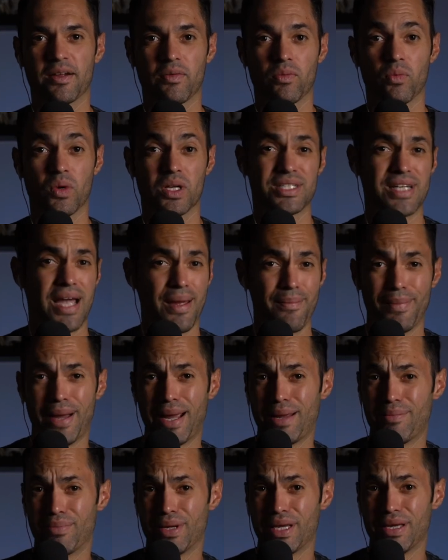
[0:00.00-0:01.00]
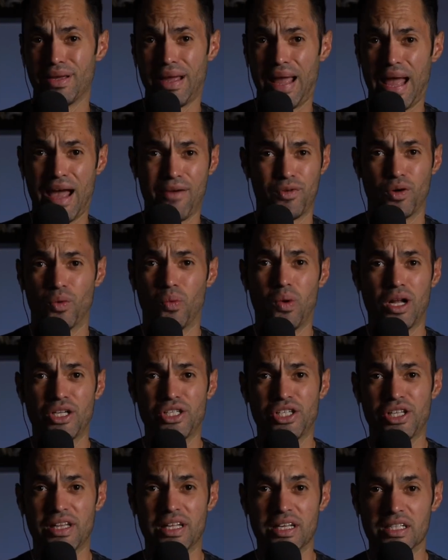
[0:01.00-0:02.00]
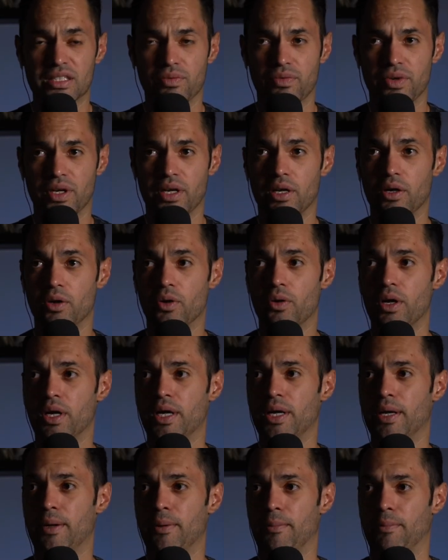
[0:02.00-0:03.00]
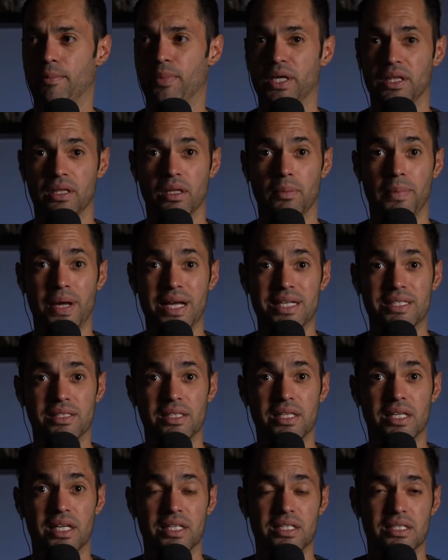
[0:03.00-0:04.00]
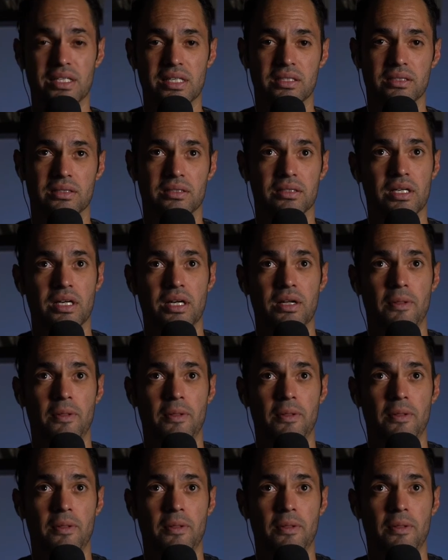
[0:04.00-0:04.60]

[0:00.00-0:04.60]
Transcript: which I might be after watching this video. But the best thing is